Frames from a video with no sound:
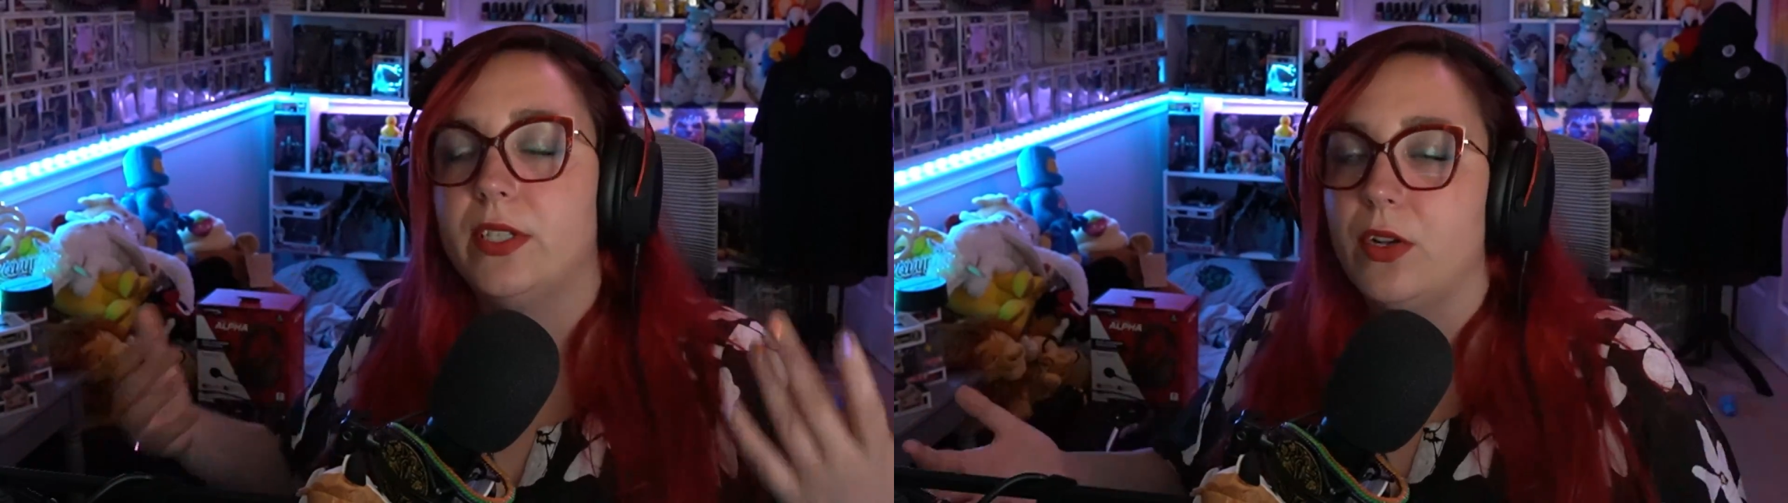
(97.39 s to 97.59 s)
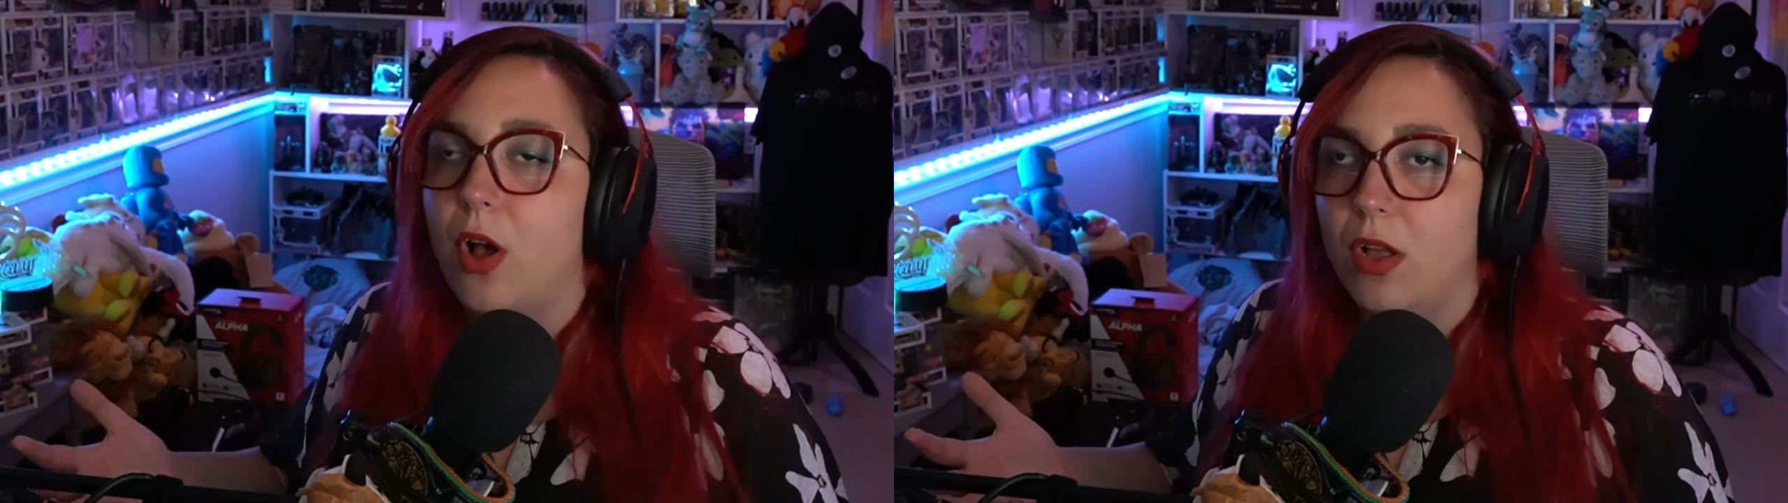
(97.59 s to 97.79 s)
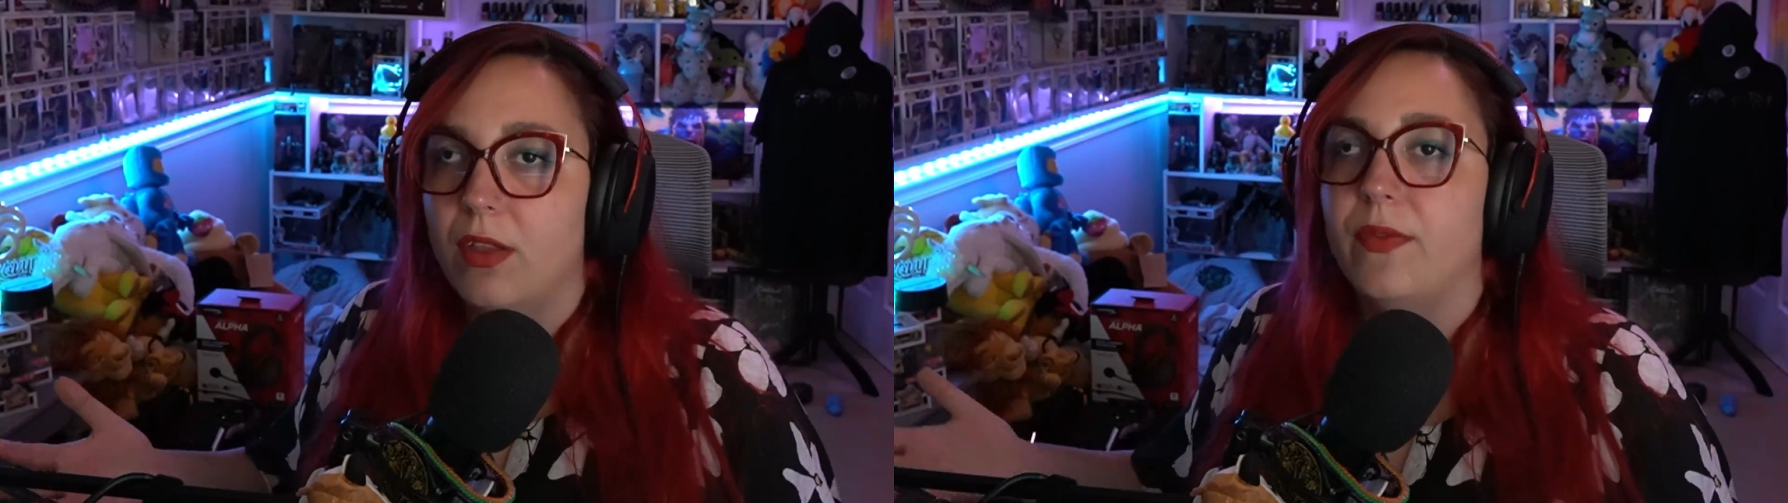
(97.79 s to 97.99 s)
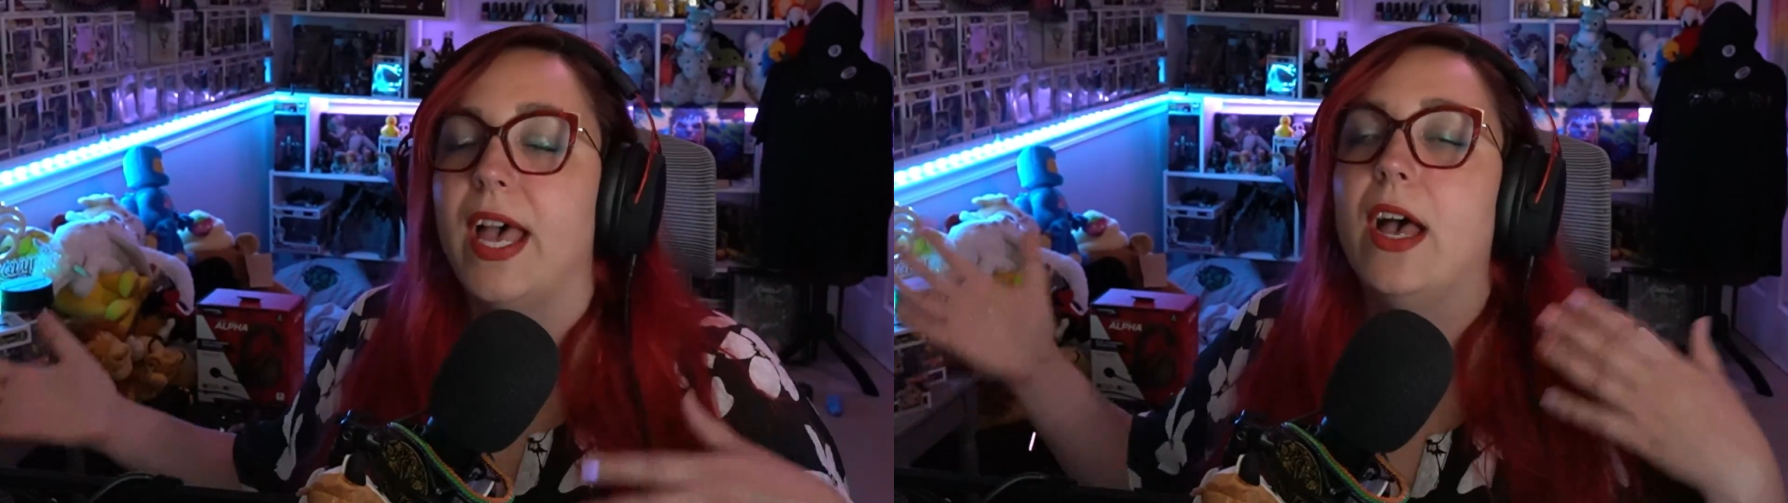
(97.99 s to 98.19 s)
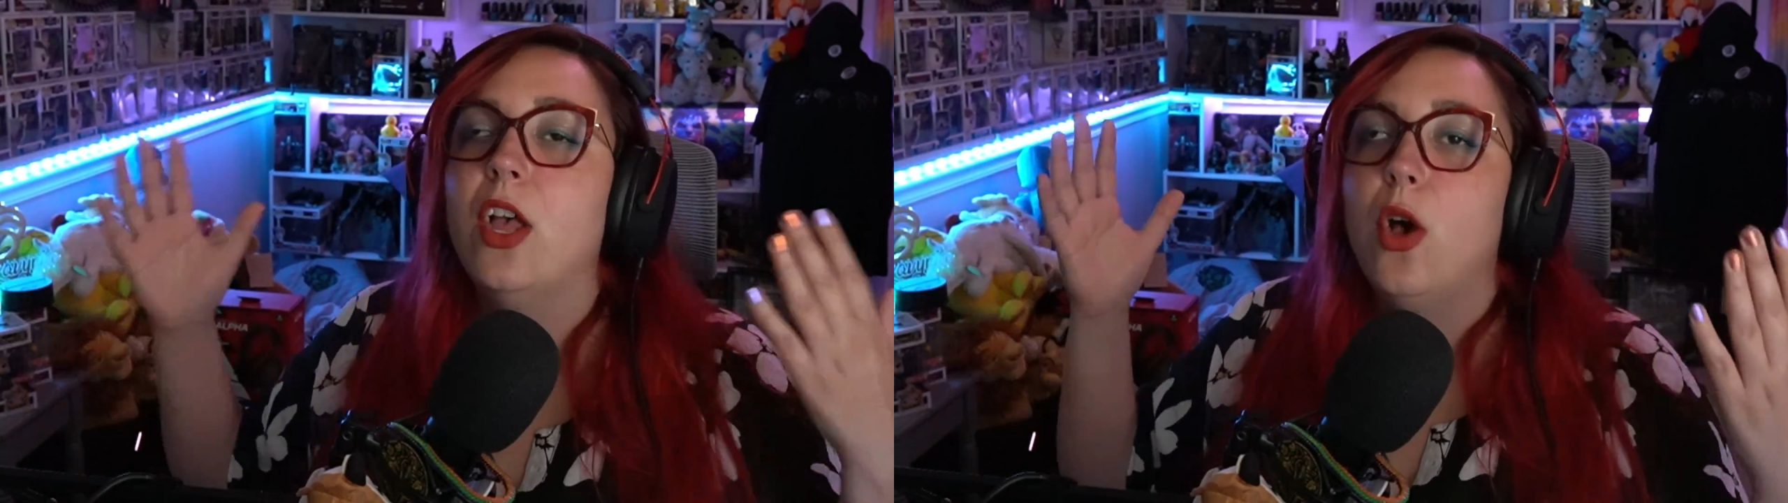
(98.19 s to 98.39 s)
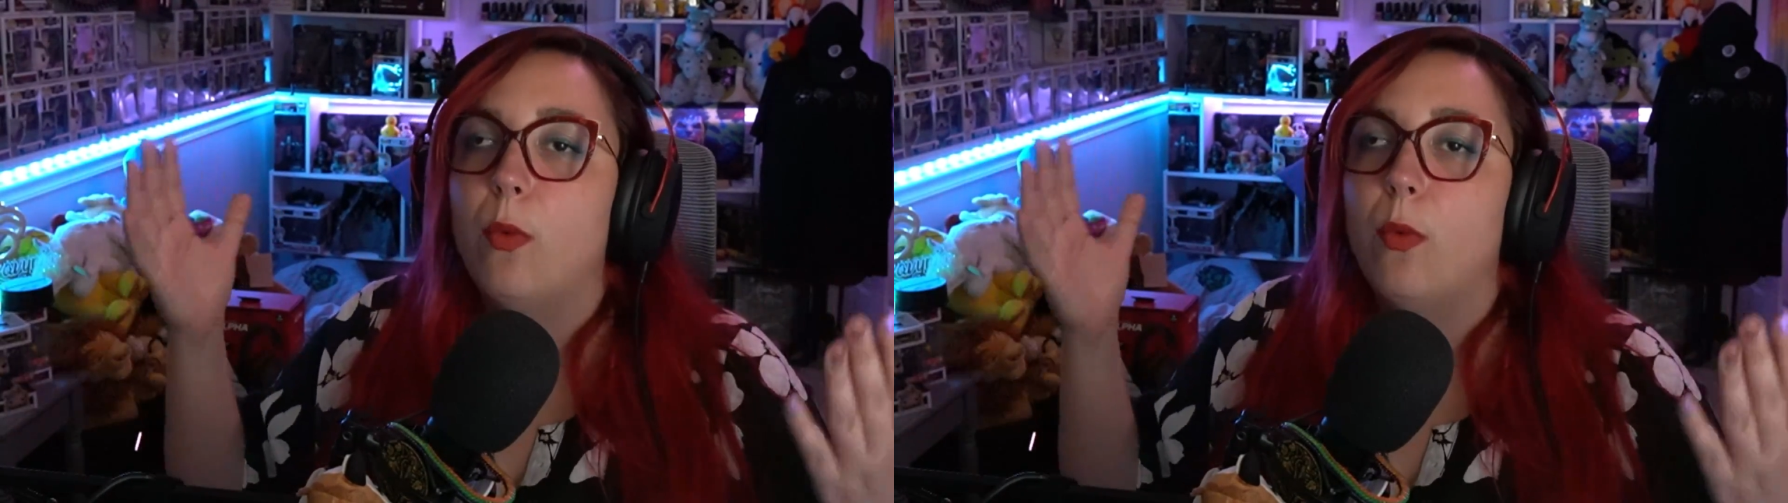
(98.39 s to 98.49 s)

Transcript: and all of that